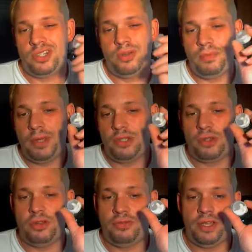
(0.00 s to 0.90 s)
You want to make
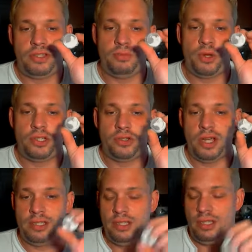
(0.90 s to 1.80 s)
sure your face is
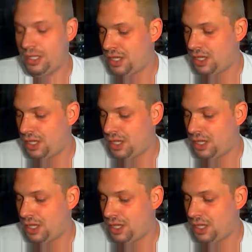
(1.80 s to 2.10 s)
moisturizing.